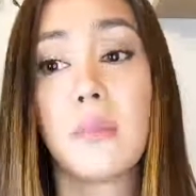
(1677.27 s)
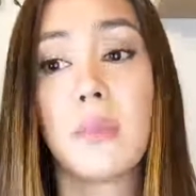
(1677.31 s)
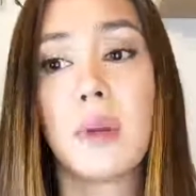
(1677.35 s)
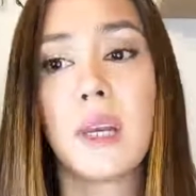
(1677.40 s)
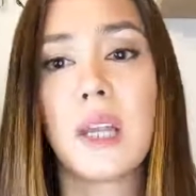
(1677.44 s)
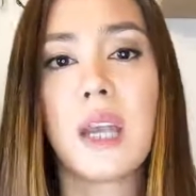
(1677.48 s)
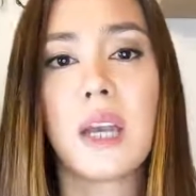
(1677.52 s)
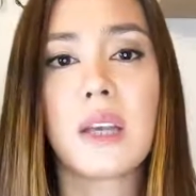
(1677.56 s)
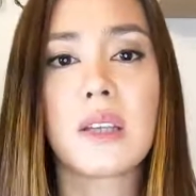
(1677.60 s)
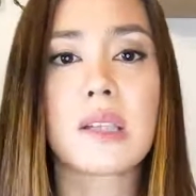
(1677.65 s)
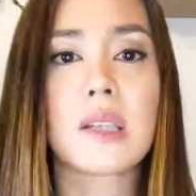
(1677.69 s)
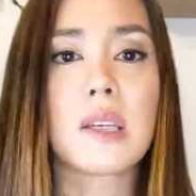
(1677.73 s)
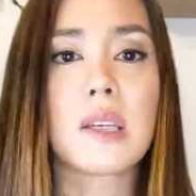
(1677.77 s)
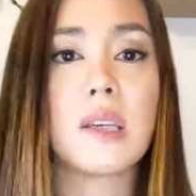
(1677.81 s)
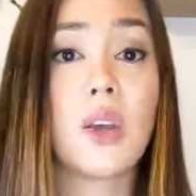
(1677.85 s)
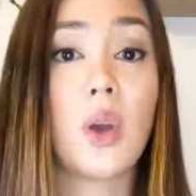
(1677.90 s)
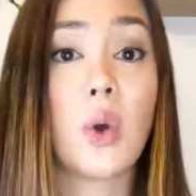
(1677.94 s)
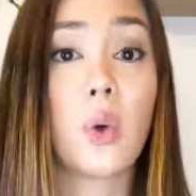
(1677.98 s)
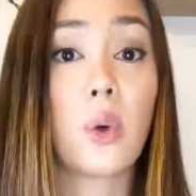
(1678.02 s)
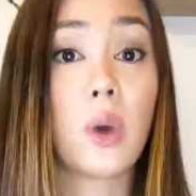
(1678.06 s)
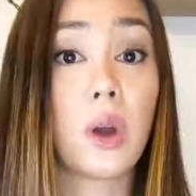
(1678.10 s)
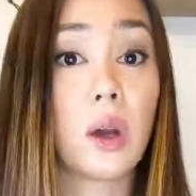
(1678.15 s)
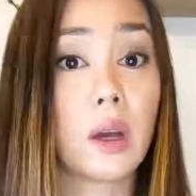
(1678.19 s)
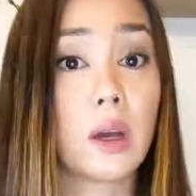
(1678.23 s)
But yes,
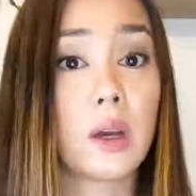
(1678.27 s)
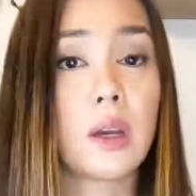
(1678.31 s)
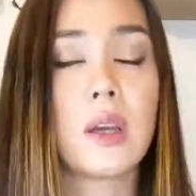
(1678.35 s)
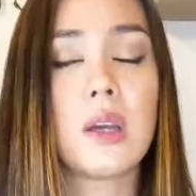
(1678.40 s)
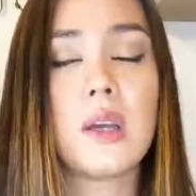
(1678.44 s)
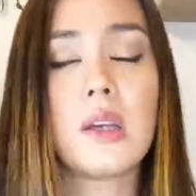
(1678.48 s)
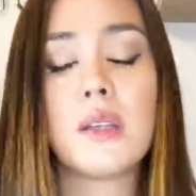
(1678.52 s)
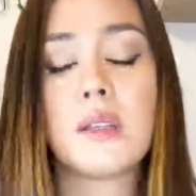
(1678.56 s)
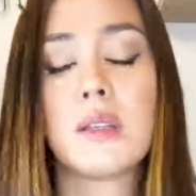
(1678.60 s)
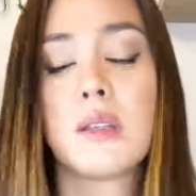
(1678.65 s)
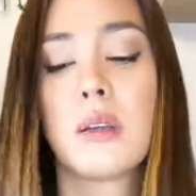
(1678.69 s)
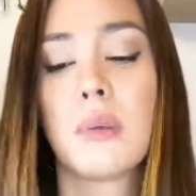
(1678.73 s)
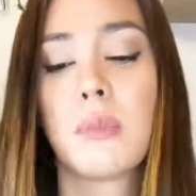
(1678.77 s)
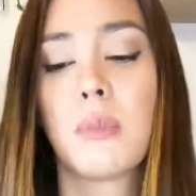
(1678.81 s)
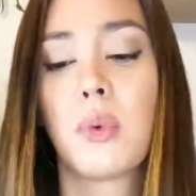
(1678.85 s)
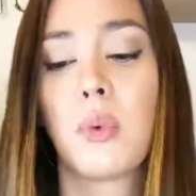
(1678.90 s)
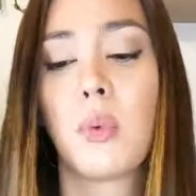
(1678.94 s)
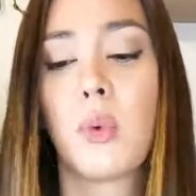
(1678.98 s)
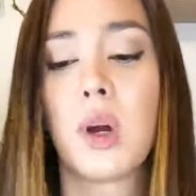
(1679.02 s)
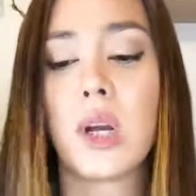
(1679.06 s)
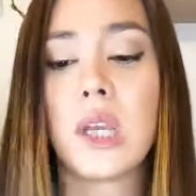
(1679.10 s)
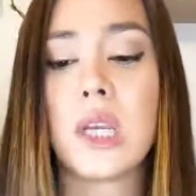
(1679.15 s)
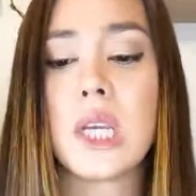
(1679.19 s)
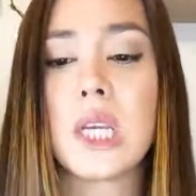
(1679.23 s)
yoga is number
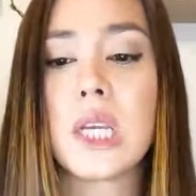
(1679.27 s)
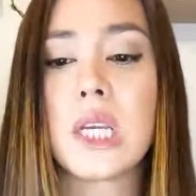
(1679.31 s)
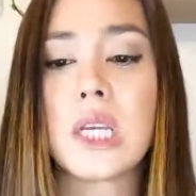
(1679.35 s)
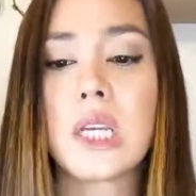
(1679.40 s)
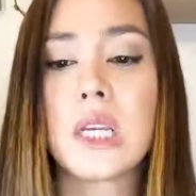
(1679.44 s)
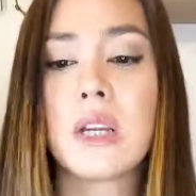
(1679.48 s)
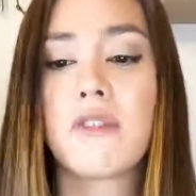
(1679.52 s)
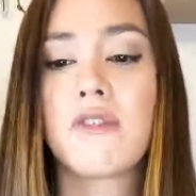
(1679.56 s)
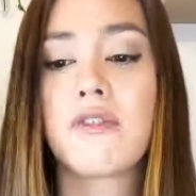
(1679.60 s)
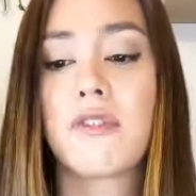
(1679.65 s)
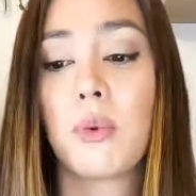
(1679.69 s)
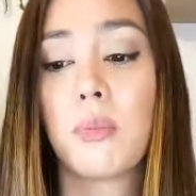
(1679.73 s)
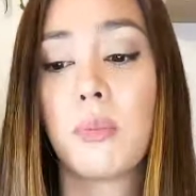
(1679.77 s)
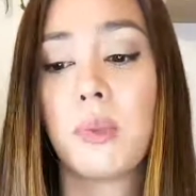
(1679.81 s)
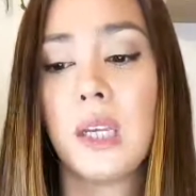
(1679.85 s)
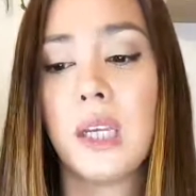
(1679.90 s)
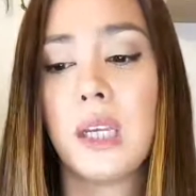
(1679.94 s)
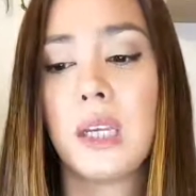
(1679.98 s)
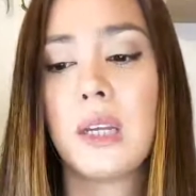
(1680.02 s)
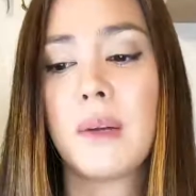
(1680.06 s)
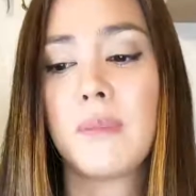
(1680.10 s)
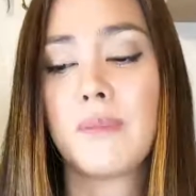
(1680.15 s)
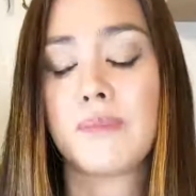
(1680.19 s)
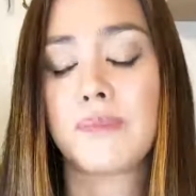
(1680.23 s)
one for
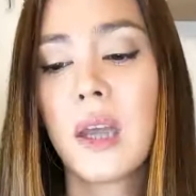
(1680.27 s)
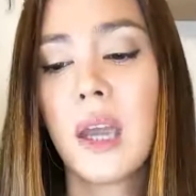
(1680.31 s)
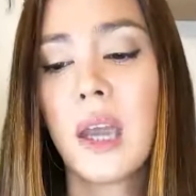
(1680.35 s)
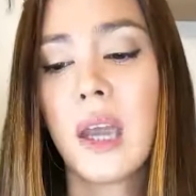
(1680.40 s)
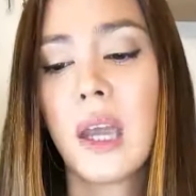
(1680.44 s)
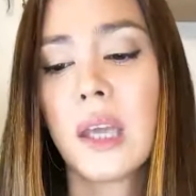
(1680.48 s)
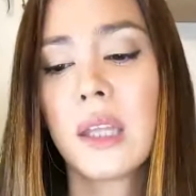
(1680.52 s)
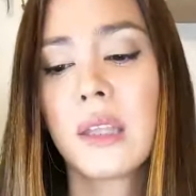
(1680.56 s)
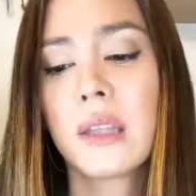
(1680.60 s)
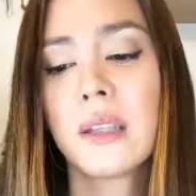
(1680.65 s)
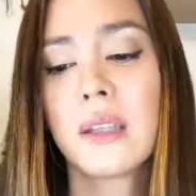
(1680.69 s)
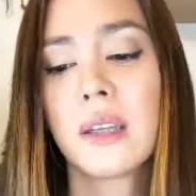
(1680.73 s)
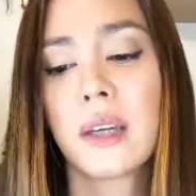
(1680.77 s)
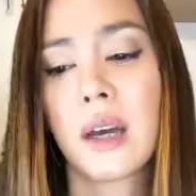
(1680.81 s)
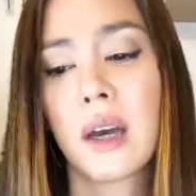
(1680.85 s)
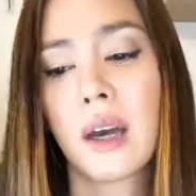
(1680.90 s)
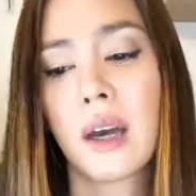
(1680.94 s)
me. And